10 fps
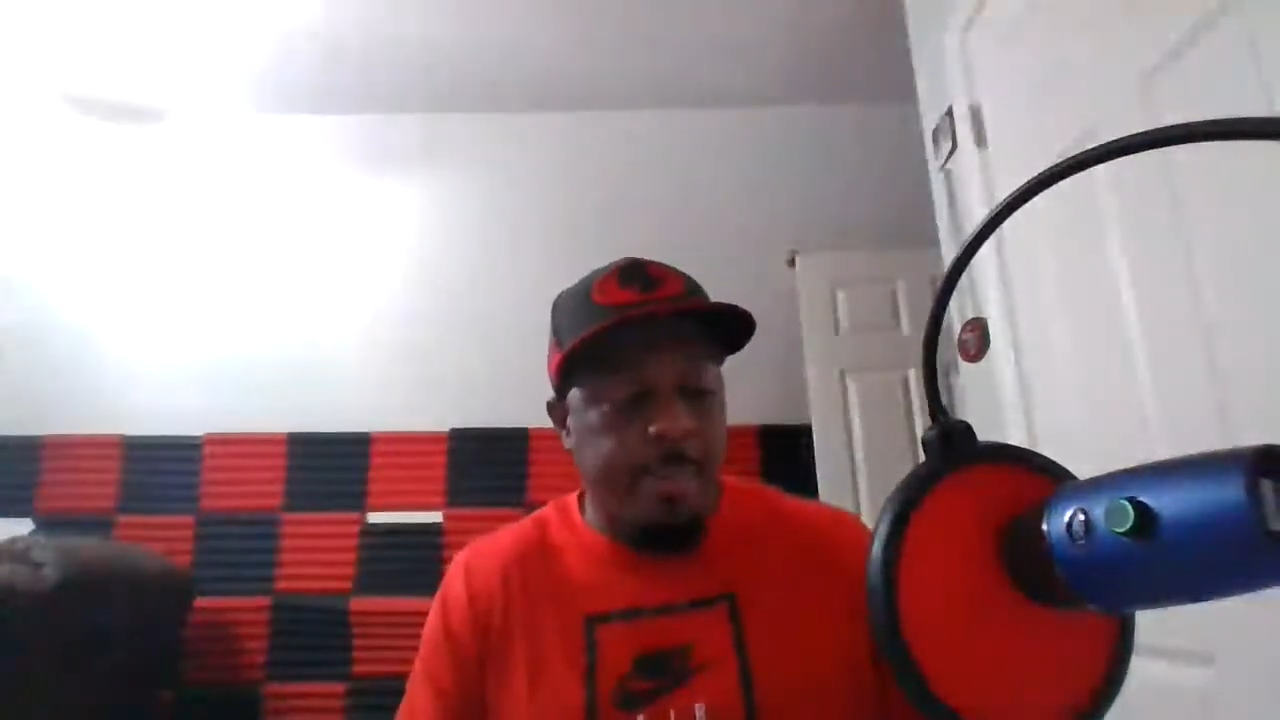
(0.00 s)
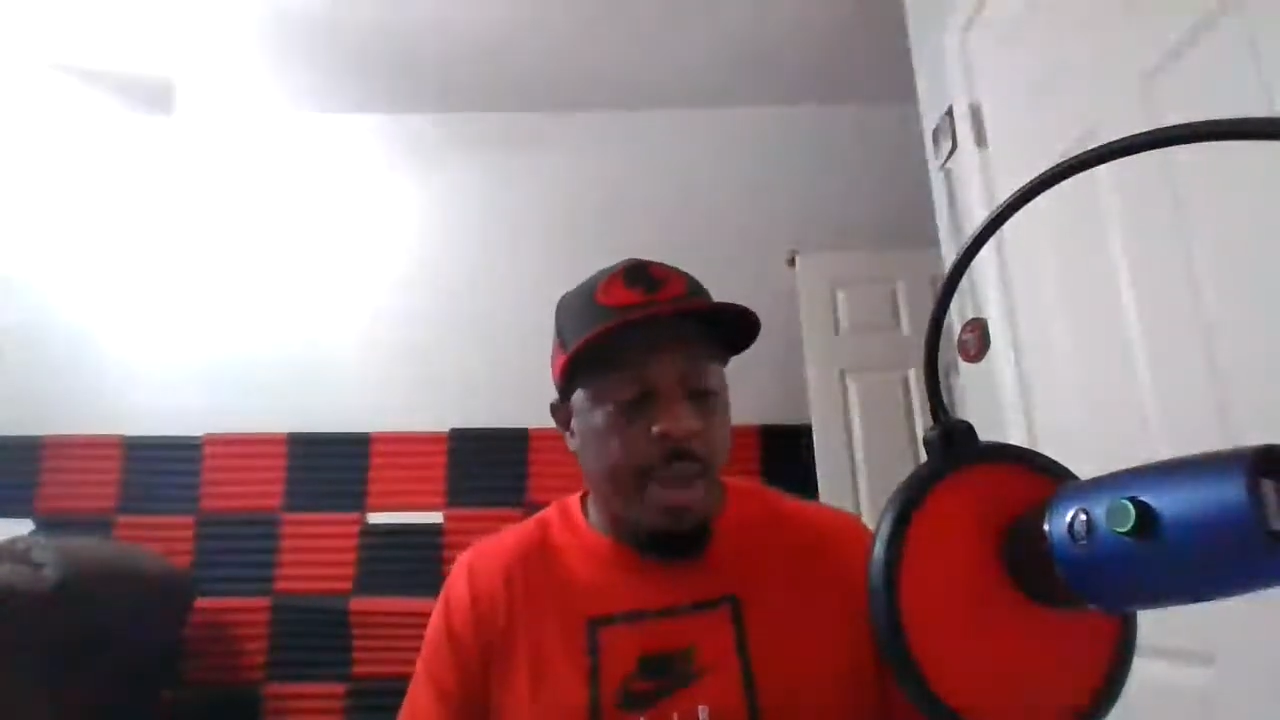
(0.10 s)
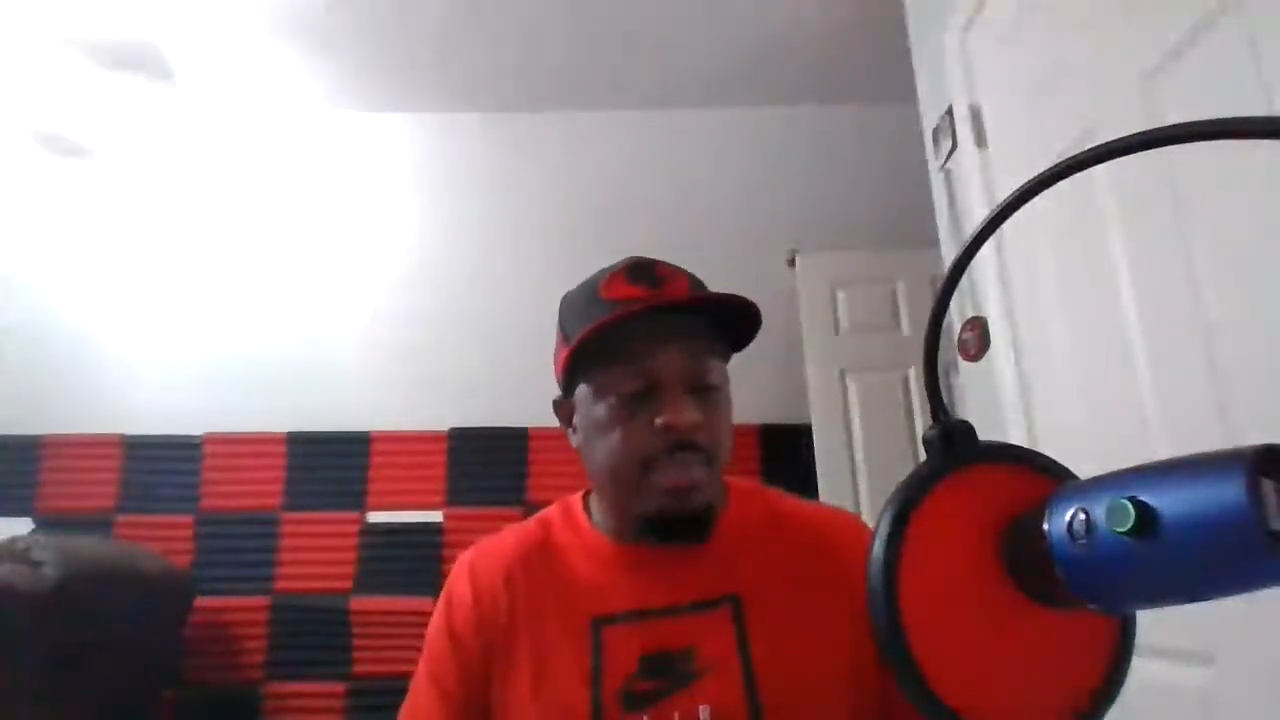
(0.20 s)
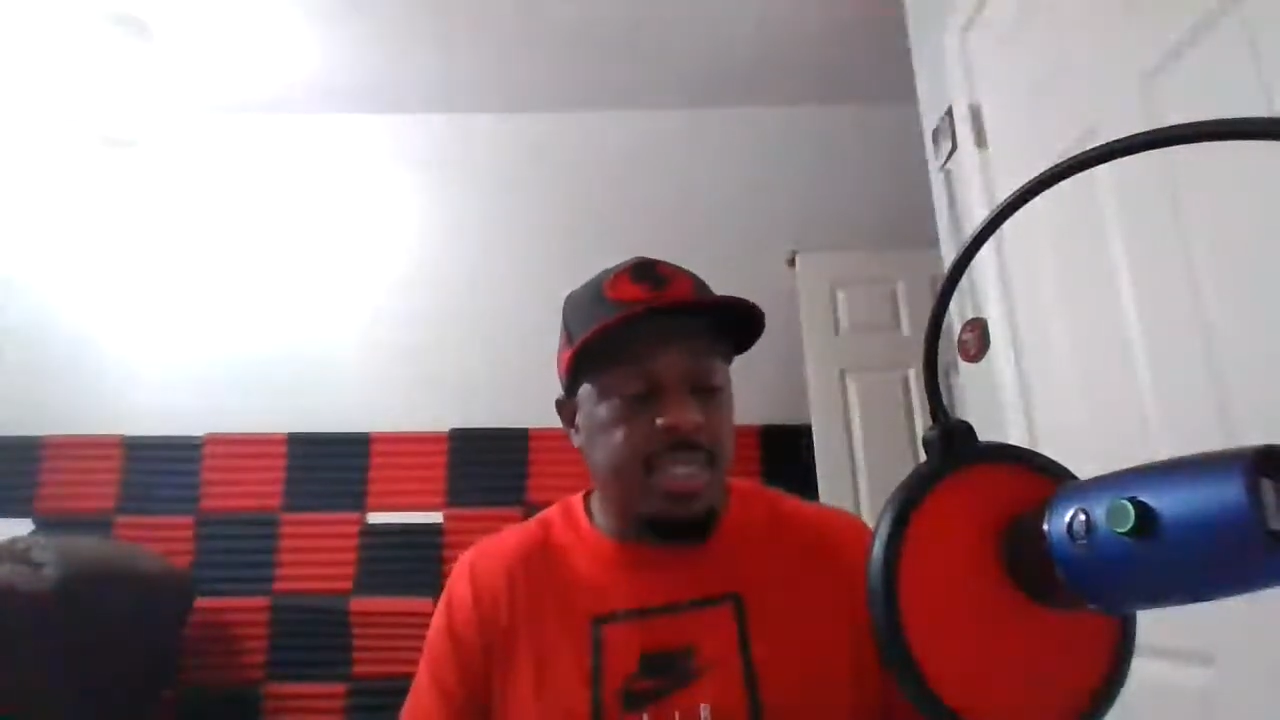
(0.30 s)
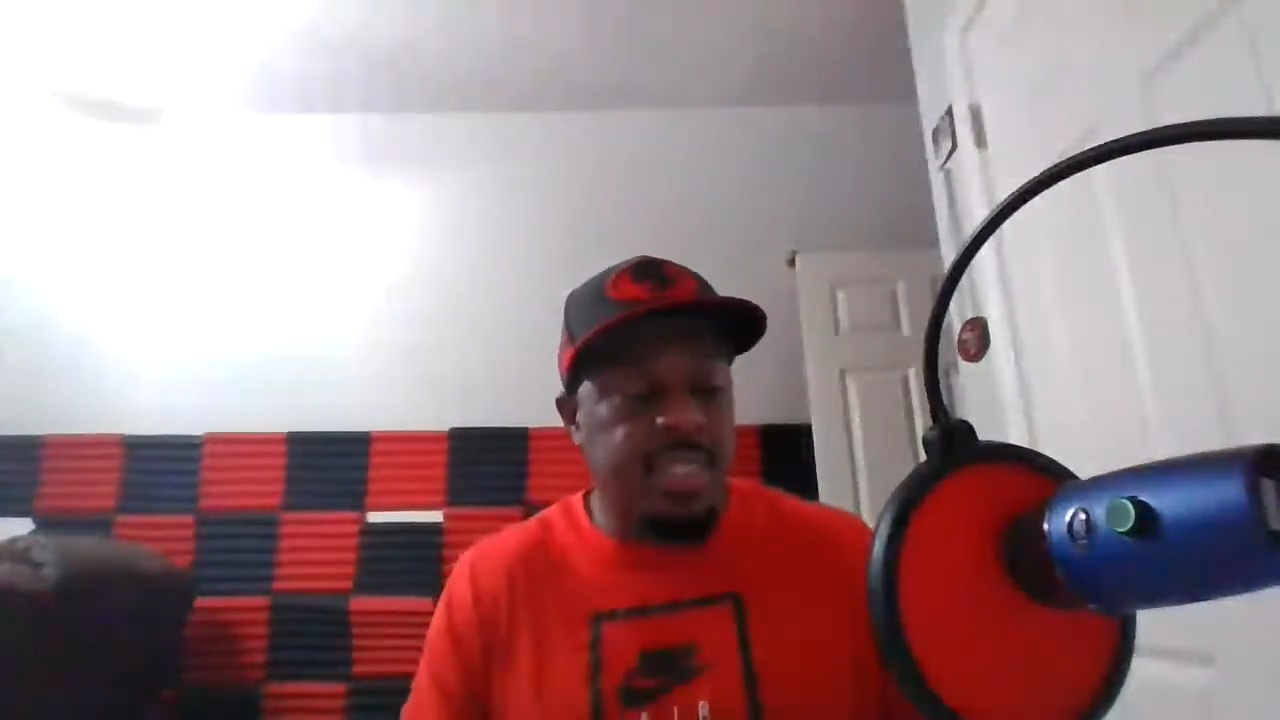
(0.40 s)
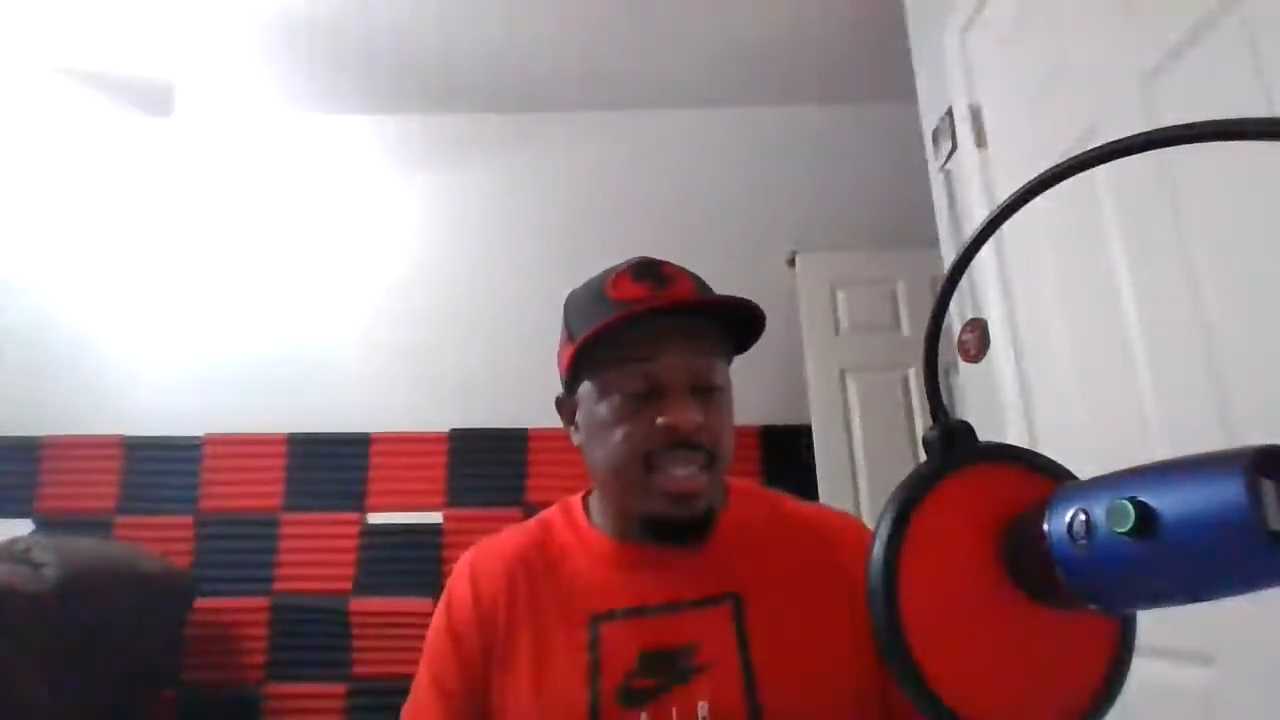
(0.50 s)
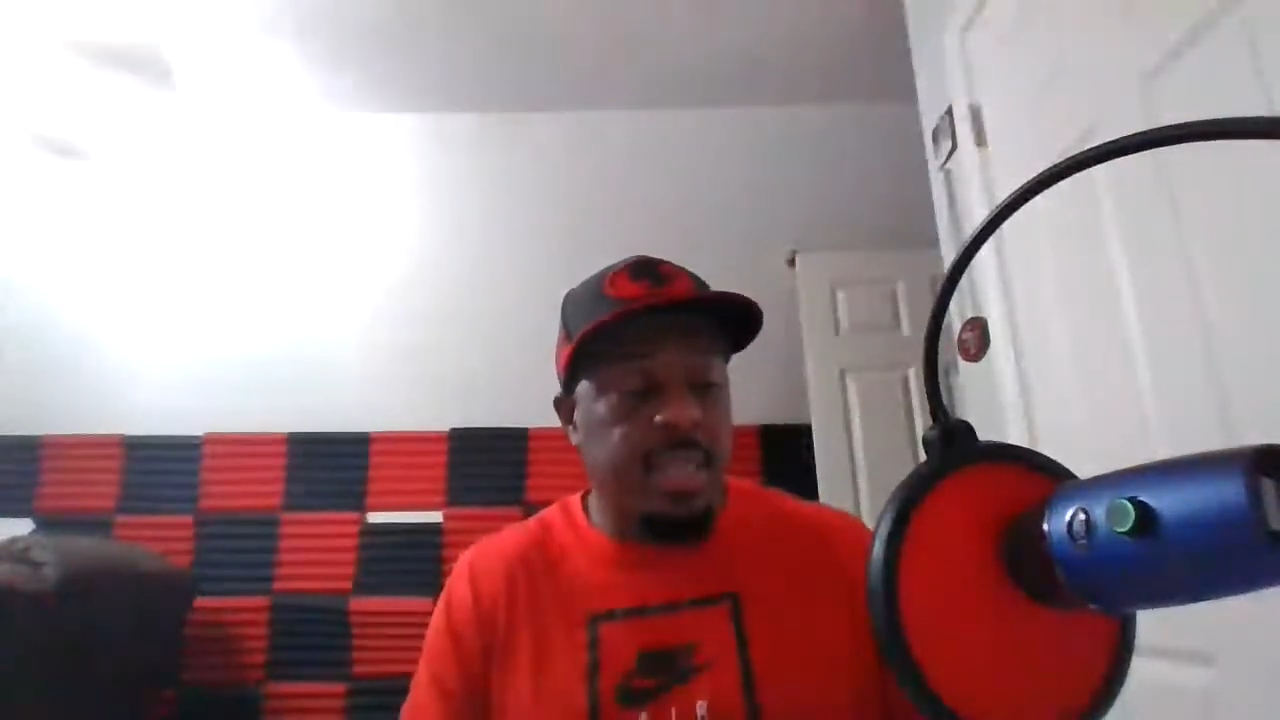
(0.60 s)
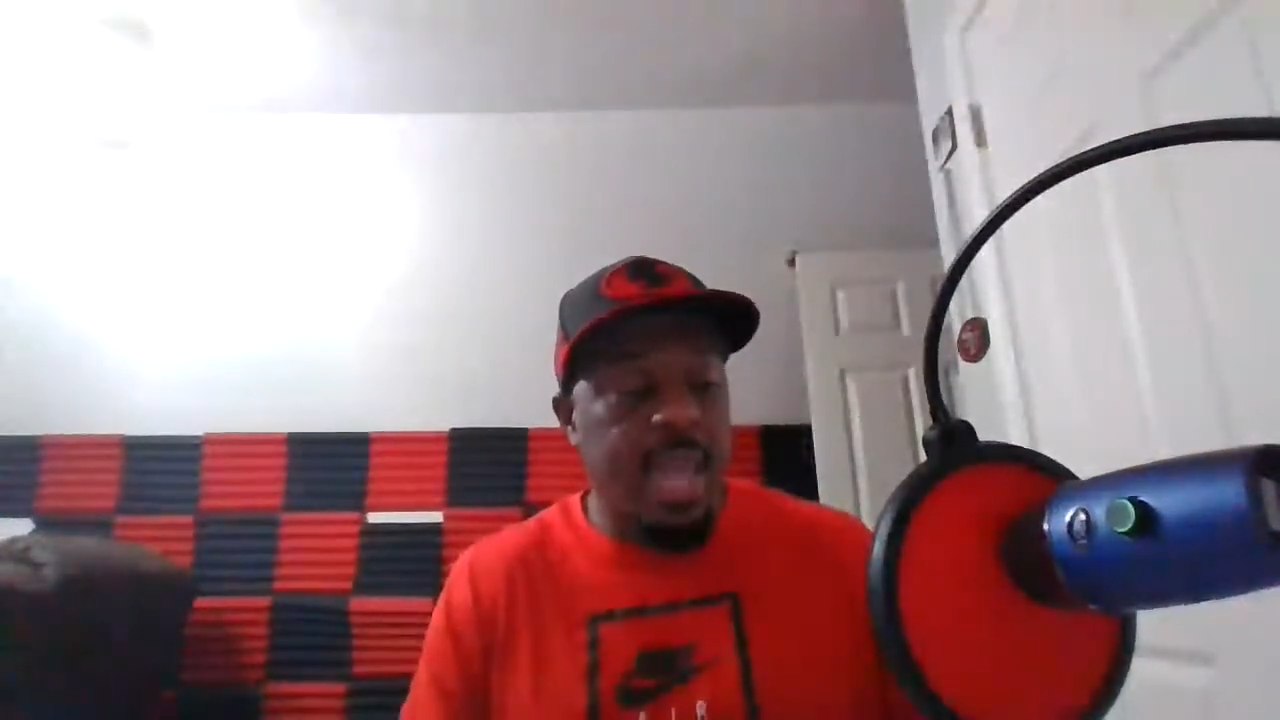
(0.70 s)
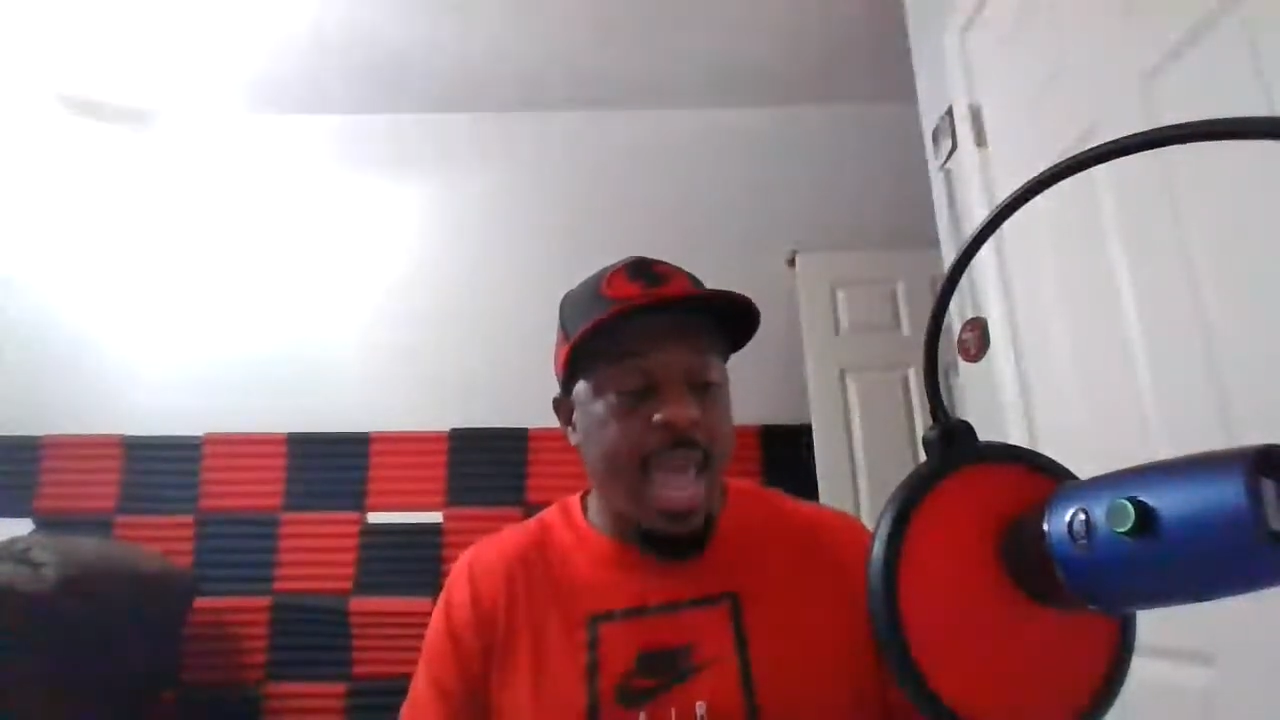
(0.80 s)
pumped to see